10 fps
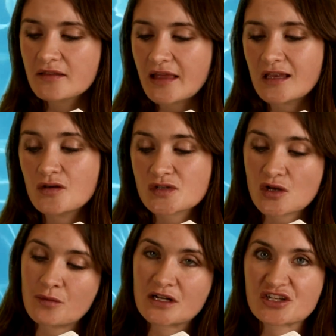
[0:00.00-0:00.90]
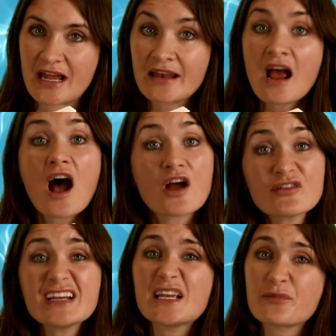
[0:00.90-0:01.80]
Thank you so much, Dad. I
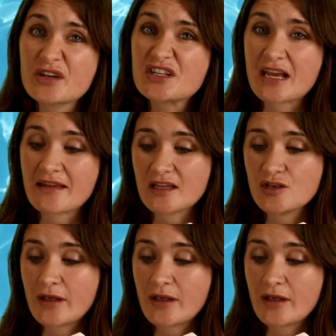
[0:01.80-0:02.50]
really appreciate that you